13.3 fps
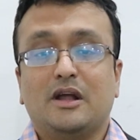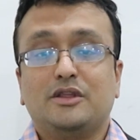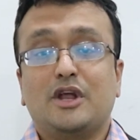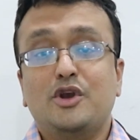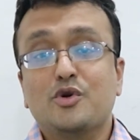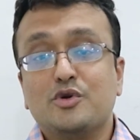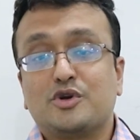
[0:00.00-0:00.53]

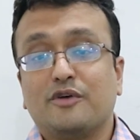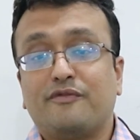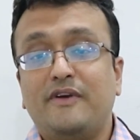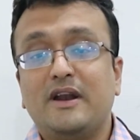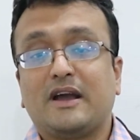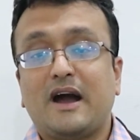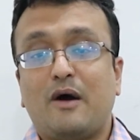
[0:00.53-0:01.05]
The
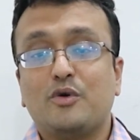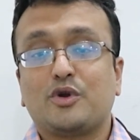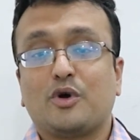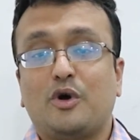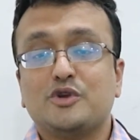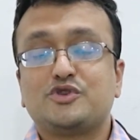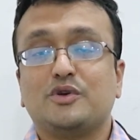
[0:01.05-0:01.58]
neutrophil count
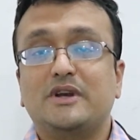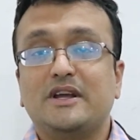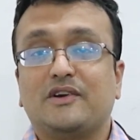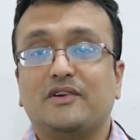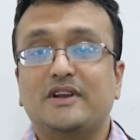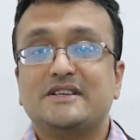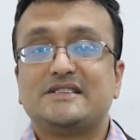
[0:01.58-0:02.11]
also
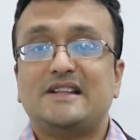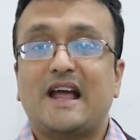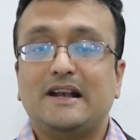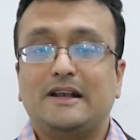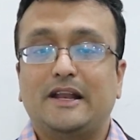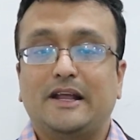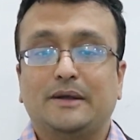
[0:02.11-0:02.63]
decreased
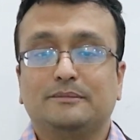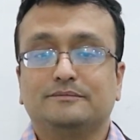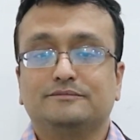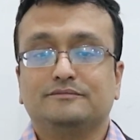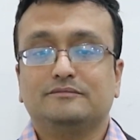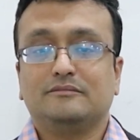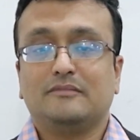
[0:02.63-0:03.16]
slightly.
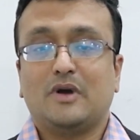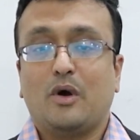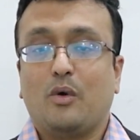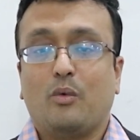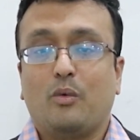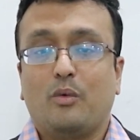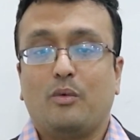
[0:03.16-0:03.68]

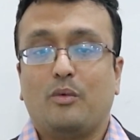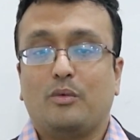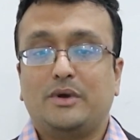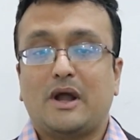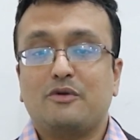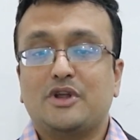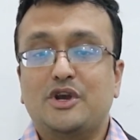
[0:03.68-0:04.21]

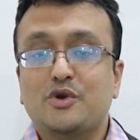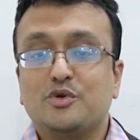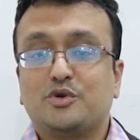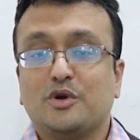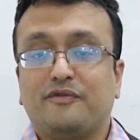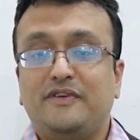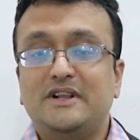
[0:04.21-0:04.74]
Now the
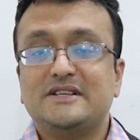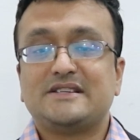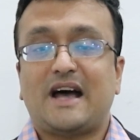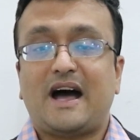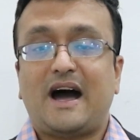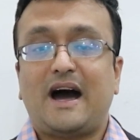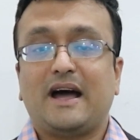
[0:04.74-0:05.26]
neutrophils
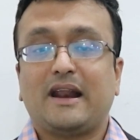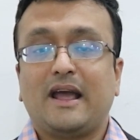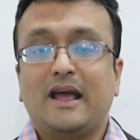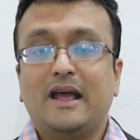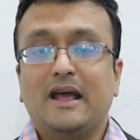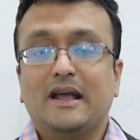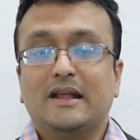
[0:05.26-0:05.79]
are
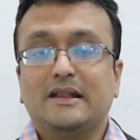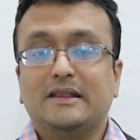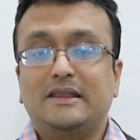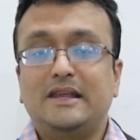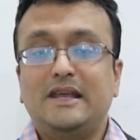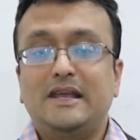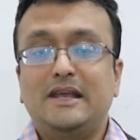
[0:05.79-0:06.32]

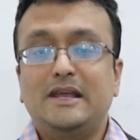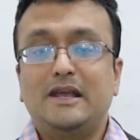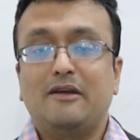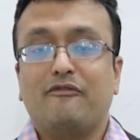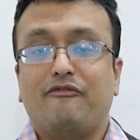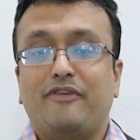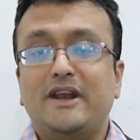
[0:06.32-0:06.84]

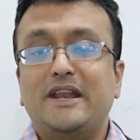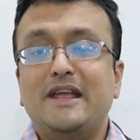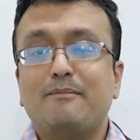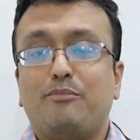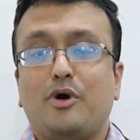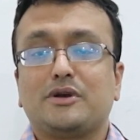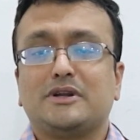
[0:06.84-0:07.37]
the very
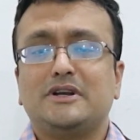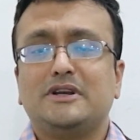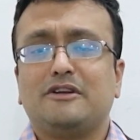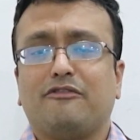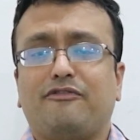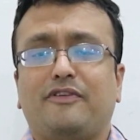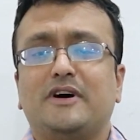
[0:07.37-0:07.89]

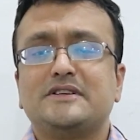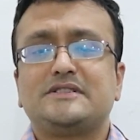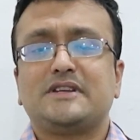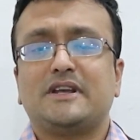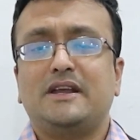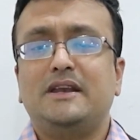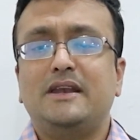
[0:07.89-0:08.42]
important
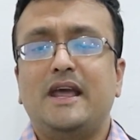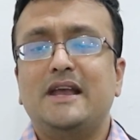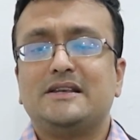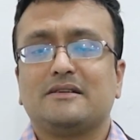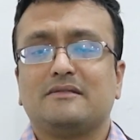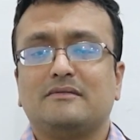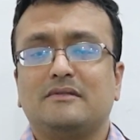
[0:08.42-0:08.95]
first
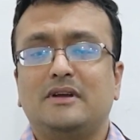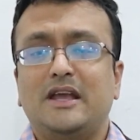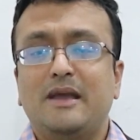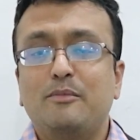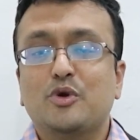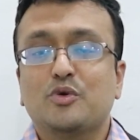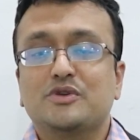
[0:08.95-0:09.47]
innate
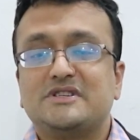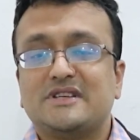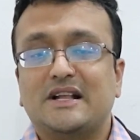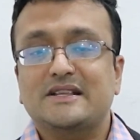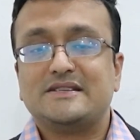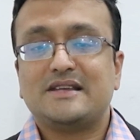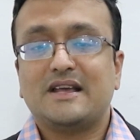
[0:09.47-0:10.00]
immune
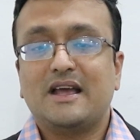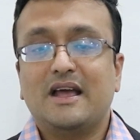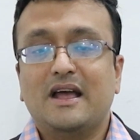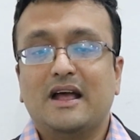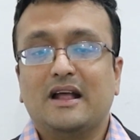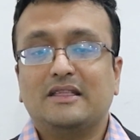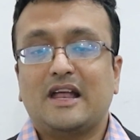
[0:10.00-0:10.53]
cells
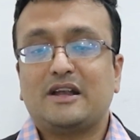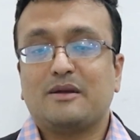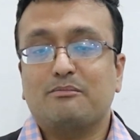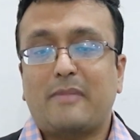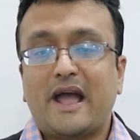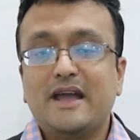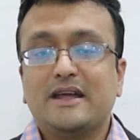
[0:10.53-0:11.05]
that
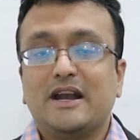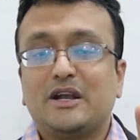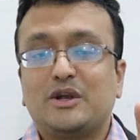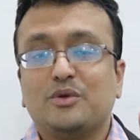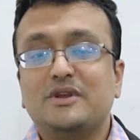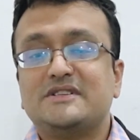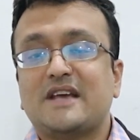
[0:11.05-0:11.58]
migrate
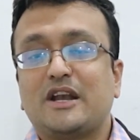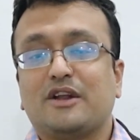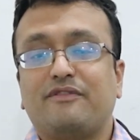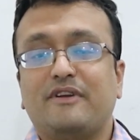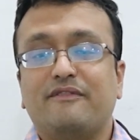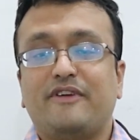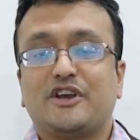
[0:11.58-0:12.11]
to the site
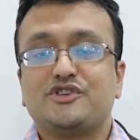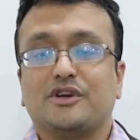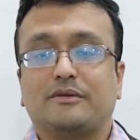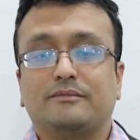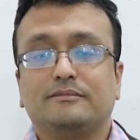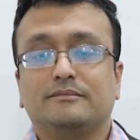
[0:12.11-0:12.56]
of infection.